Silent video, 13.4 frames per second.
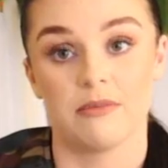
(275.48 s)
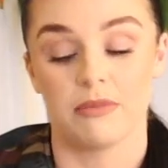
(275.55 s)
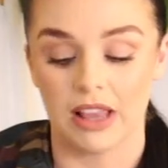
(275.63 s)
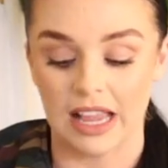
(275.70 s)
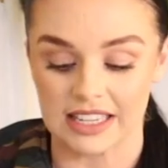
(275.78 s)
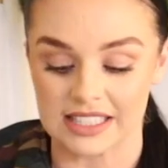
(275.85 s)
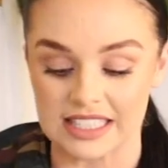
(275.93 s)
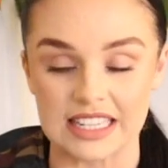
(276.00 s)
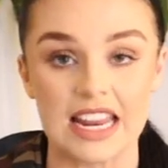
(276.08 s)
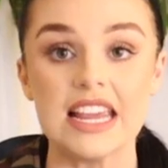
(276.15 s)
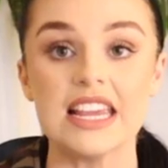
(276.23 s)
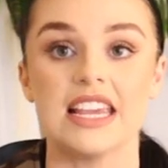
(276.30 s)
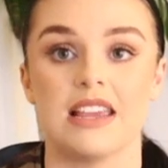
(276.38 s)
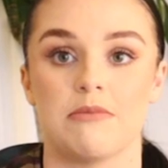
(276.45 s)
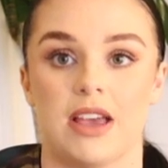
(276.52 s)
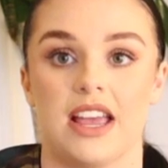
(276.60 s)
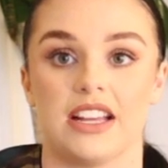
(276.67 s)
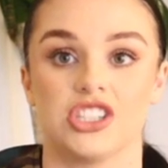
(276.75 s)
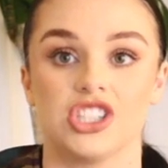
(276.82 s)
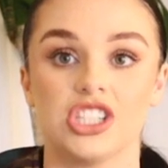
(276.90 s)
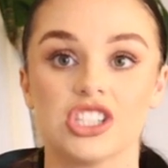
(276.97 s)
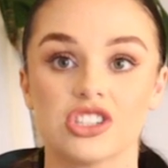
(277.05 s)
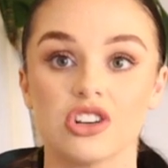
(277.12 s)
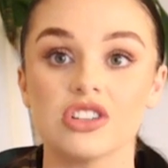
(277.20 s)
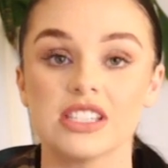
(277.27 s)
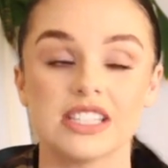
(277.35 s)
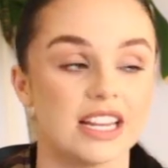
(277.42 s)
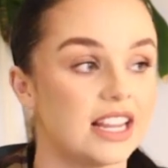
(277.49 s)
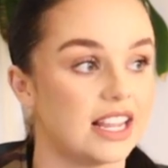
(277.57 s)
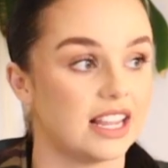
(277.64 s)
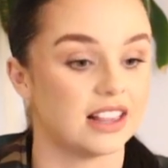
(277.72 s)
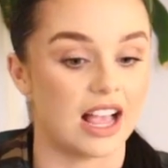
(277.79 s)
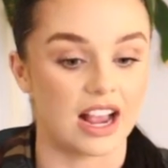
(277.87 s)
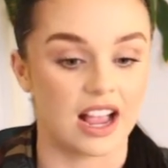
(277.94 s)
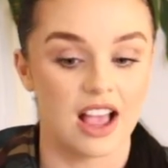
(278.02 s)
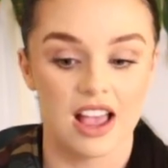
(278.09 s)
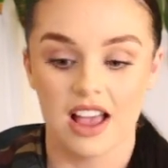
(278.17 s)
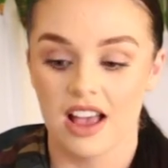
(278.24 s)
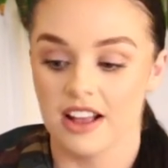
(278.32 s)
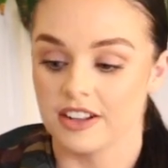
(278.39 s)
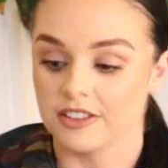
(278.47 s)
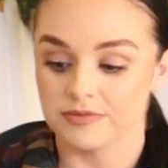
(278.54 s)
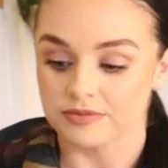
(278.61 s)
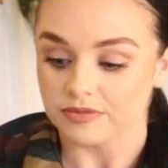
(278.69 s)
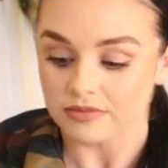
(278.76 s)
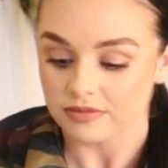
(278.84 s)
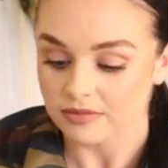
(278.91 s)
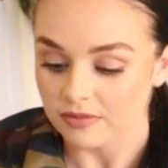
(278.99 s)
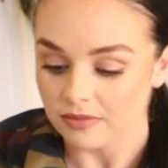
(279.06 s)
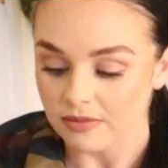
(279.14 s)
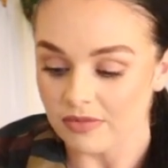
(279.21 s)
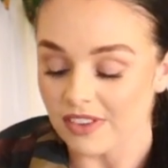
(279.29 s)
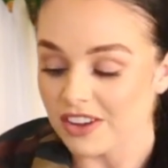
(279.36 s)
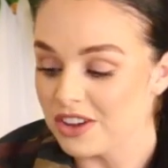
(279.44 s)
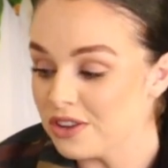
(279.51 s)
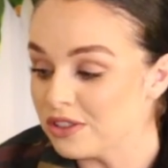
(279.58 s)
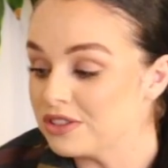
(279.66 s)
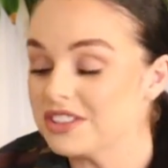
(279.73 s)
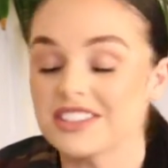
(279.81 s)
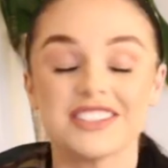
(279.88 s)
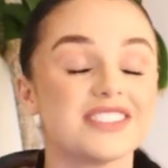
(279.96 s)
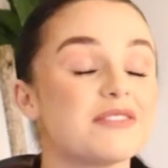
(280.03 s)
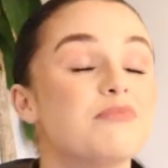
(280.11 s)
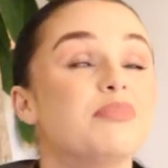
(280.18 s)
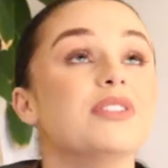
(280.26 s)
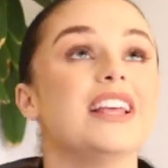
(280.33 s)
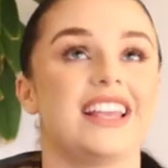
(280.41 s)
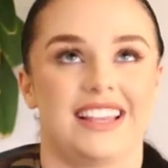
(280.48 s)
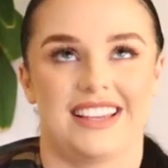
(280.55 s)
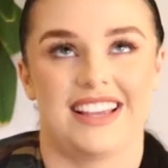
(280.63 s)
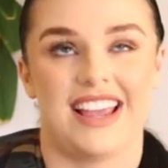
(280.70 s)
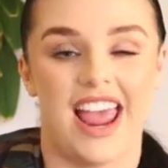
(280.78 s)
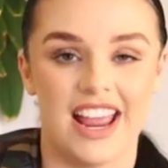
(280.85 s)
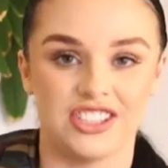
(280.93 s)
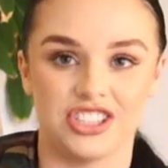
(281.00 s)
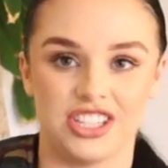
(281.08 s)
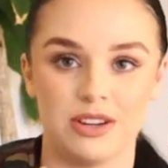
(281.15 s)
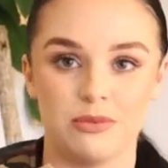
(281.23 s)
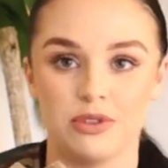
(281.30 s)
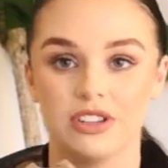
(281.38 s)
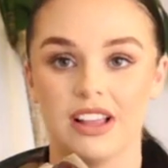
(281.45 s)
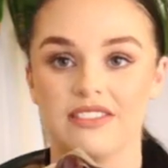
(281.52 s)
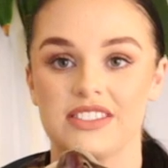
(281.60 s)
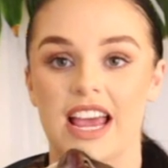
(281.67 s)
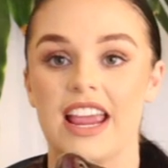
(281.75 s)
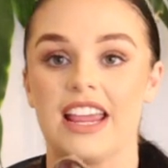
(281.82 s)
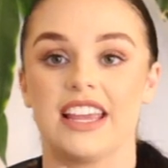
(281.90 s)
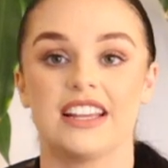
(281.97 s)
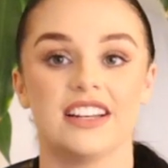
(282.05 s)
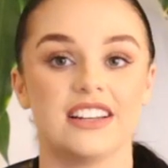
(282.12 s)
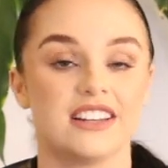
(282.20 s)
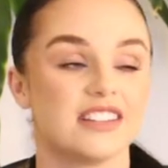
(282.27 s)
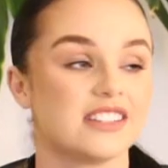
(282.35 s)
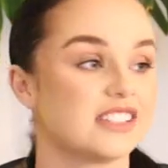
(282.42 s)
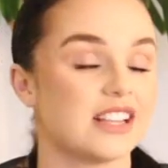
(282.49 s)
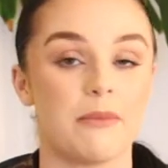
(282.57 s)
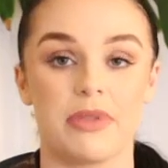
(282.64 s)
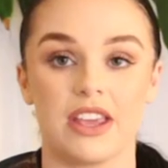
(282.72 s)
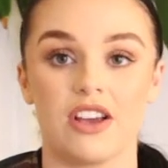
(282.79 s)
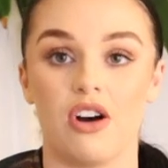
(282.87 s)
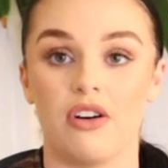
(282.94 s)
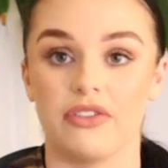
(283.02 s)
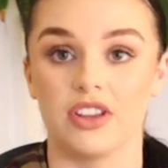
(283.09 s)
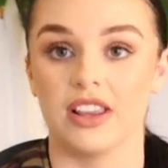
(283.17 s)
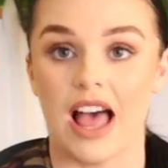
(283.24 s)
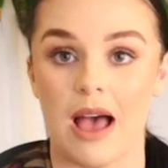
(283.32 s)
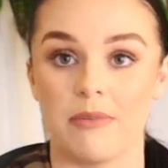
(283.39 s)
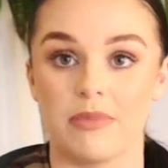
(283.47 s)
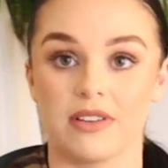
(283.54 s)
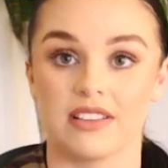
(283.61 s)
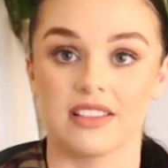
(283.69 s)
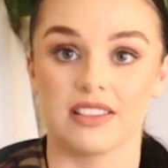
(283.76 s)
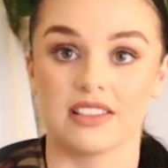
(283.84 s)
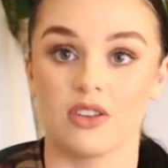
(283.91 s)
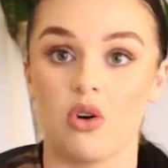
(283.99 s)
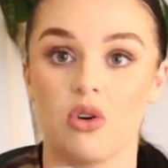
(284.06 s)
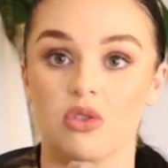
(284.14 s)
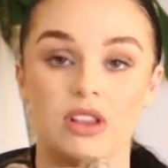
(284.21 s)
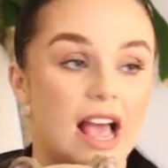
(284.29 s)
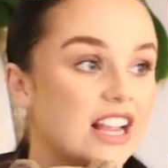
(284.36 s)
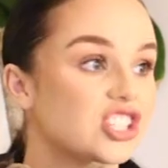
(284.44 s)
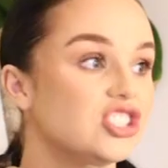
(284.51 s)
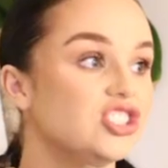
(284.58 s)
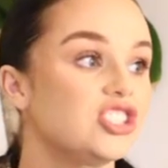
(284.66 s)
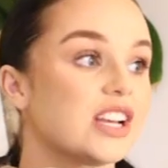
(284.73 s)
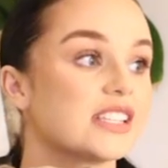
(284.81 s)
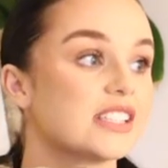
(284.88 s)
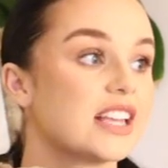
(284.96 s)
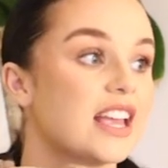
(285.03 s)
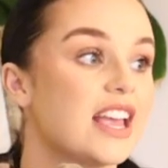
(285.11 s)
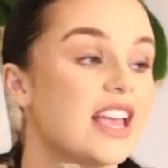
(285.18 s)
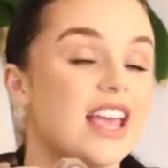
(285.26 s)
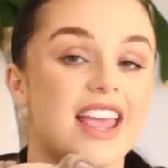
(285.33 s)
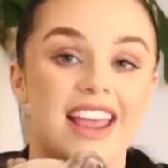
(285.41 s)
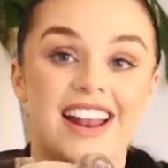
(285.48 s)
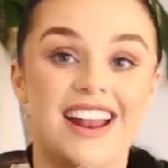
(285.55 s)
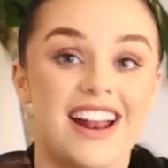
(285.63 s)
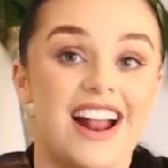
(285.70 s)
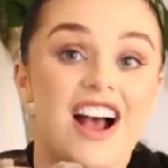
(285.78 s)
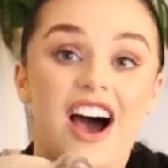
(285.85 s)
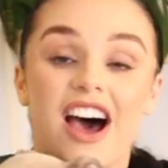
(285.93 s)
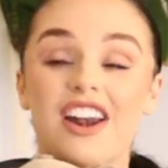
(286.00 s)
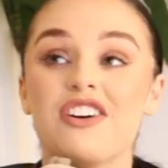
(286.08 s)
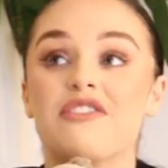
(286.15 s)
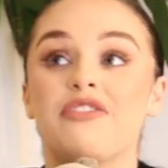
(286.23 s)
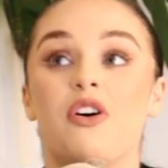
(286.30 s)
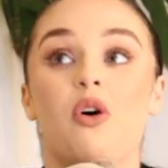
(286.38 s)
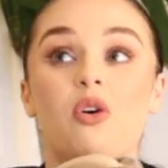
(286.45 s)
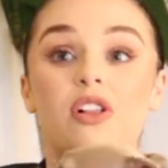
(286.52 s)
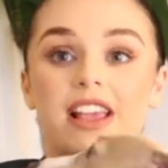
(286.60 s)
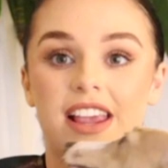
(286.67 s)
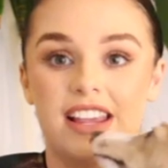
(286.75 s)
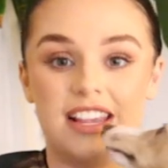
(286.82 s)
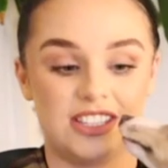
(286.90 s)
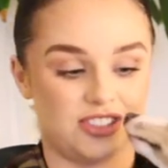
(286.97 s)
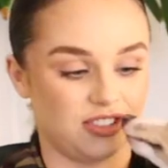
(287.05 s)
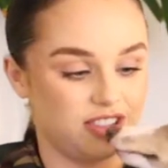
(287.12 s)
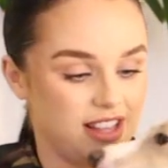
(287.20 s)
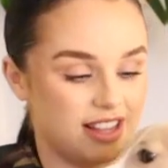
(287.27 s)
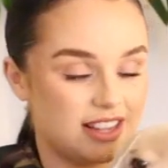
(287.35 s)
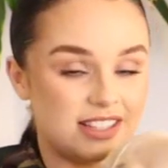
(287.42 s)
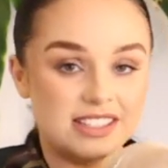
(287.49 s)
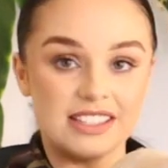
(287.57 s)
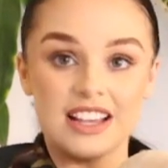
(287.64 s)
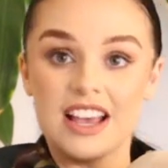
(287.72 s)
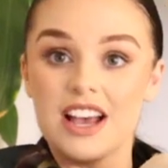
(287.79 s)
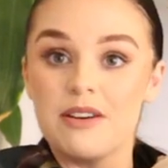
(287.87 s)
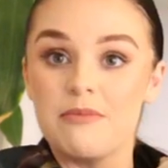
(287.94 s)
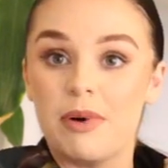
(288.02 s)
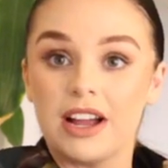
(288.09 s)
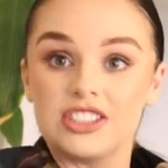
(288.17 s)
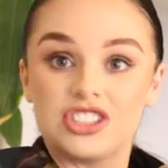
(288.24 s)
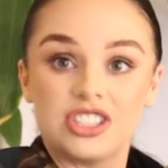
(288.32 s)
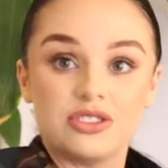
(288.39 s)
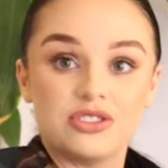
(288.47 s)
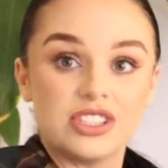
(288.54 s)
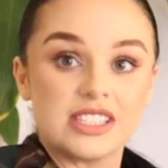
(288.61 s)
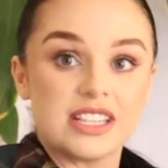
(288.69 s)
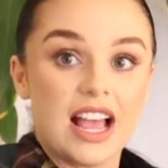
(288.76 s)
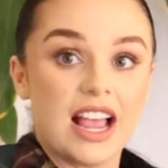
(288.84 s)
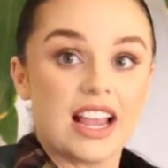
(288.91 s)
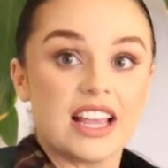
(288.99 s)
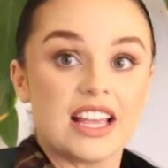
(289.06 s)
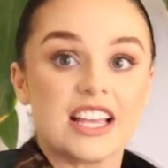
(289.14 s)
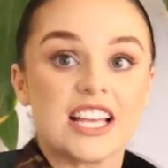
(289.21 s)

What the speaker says: Like sneaky, man. She's so sneaky. Like you'll blink and she will have taken something off your lap. Or like she just, I don't know if all Iggies do this, but she'll just like